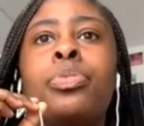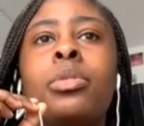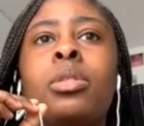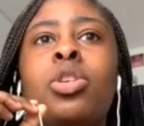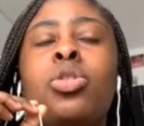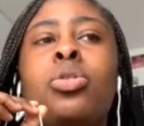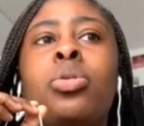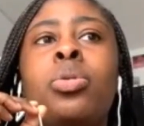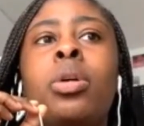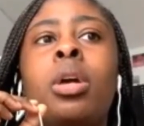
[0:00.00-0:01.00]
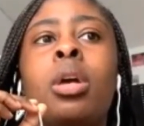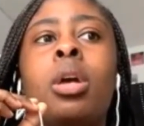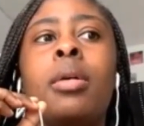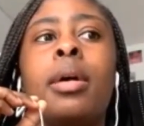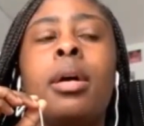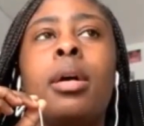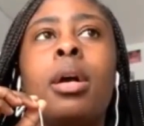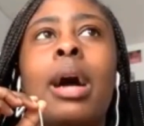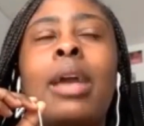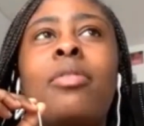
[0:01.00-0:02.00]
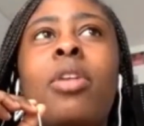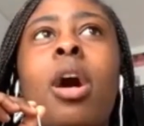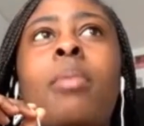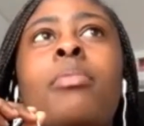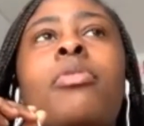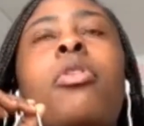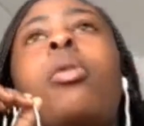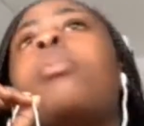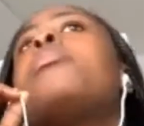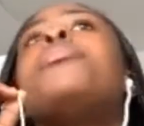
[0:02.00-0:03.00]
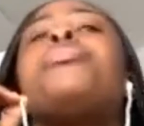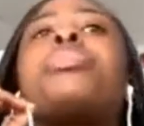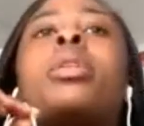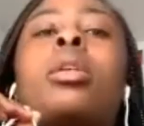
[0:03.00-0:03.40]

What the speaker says: you kind of come from